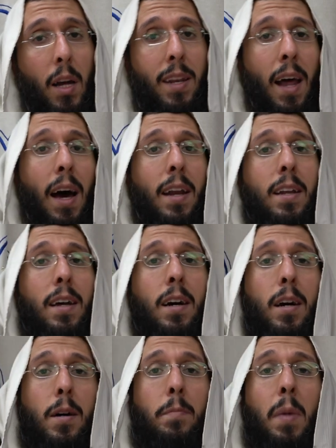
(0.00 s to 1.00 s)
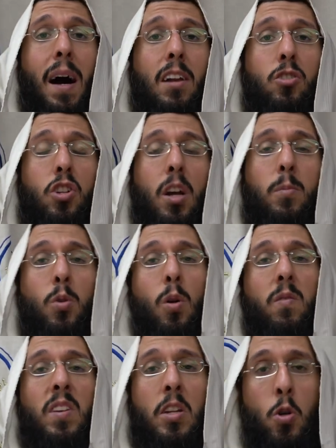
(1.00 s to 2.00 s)
that uh, Baal Shem
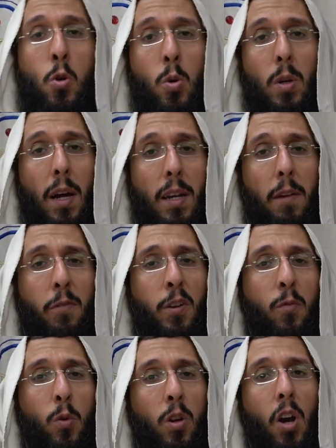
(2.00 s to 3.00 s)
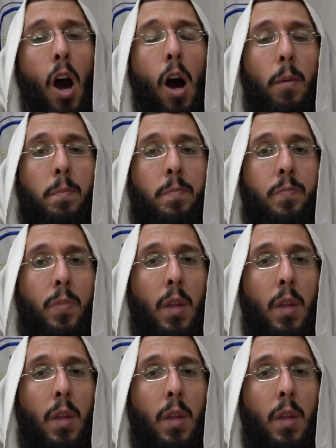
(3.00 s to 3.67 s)
Tov knew that if he would come